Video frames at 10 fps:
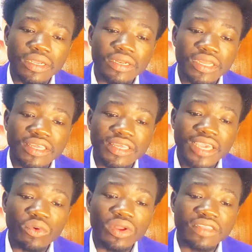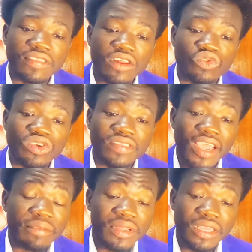The child quickly tells you it's
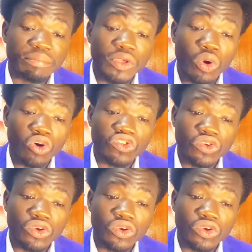9 million because